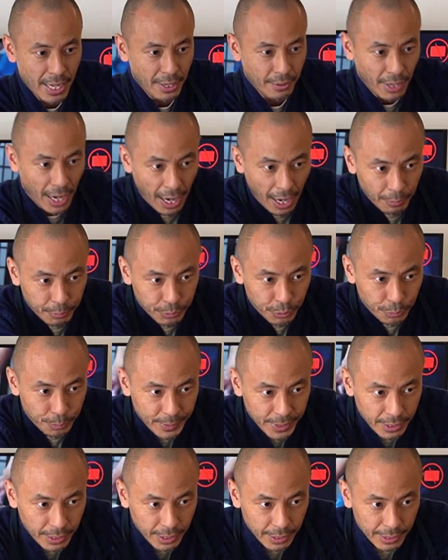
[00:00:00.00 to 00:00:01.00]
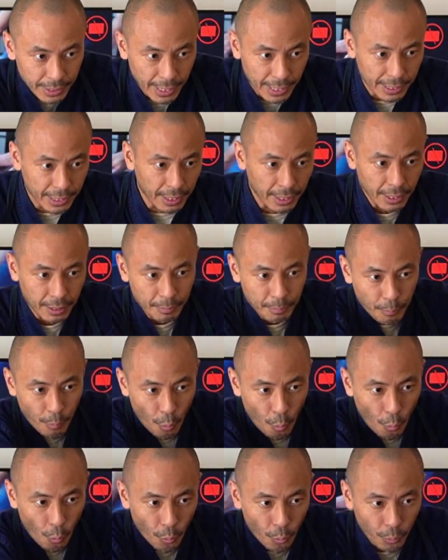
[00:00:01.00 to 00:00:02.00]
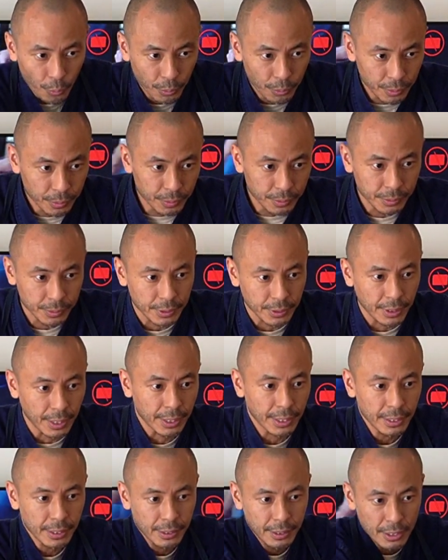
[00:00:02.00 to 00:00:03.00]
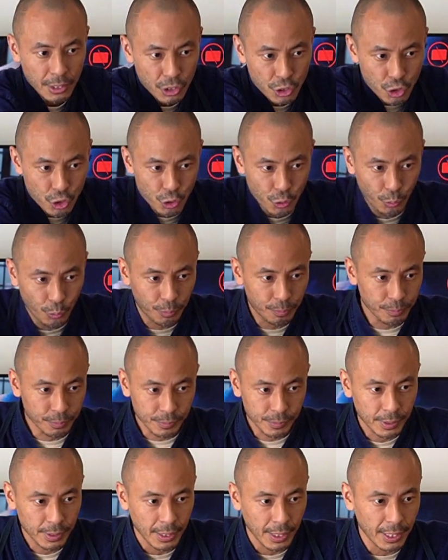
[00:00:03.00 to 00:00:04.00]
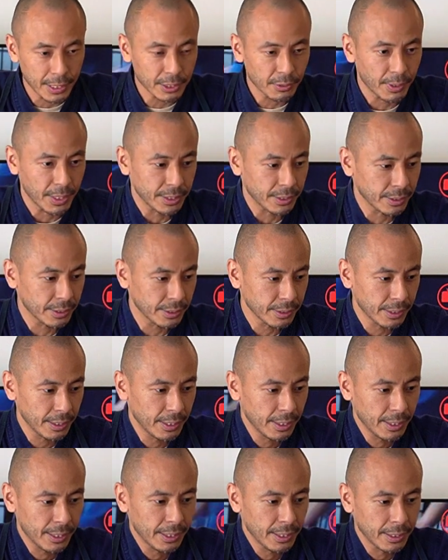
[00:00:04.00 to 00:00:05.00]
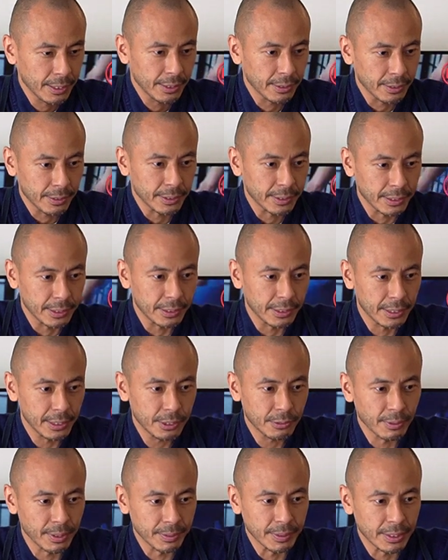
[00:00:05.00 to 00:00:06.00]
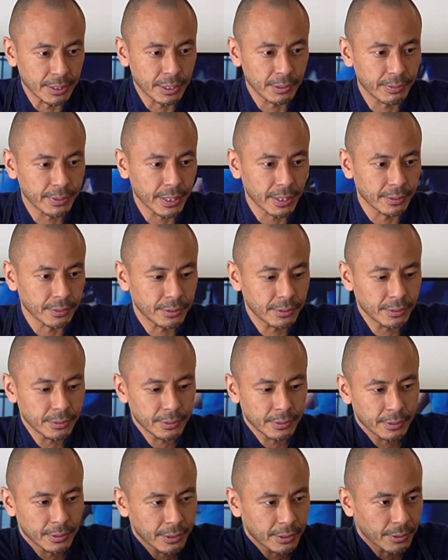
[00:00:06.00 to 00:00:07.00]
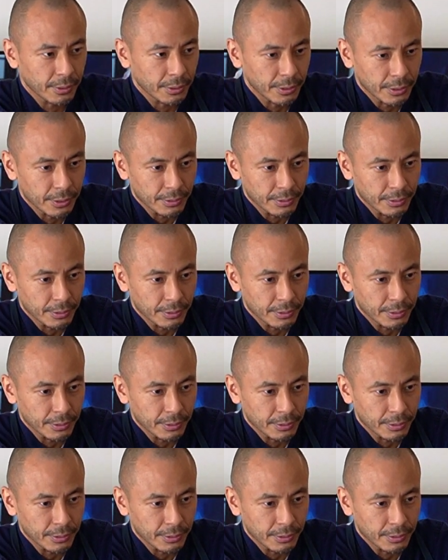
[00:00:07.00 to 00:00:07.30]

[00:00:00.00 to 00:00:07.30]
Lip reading: knife have to be like a hole, right? Otherwise, this one is difficult. So